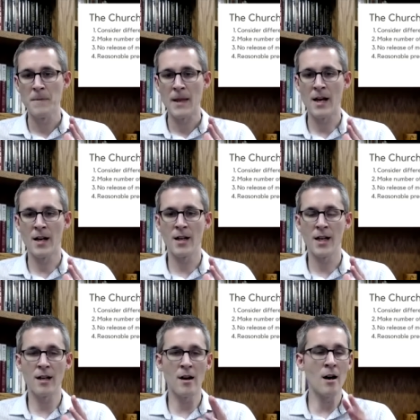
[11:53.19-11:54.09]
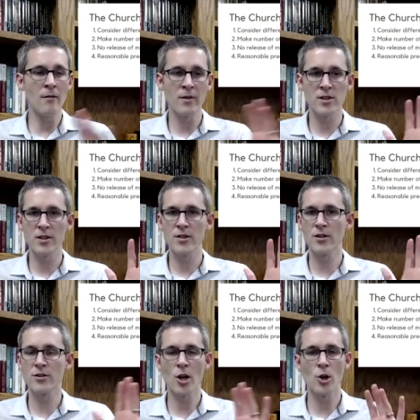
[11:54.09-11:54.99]
Uh, it, obviously,
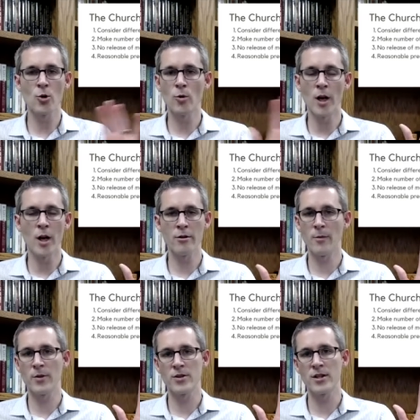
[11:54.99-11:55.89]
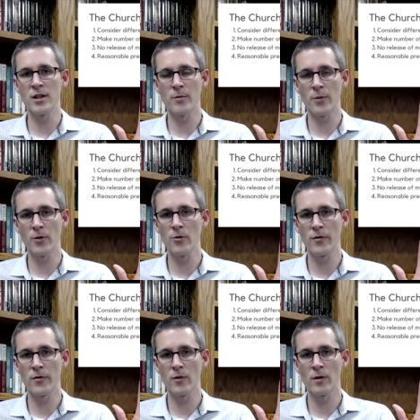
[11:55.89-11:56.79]
there's no 100%
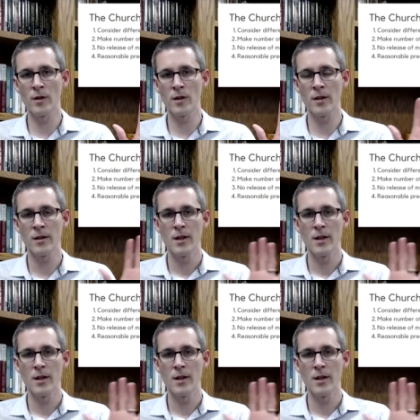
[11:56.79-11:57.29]
proof uh,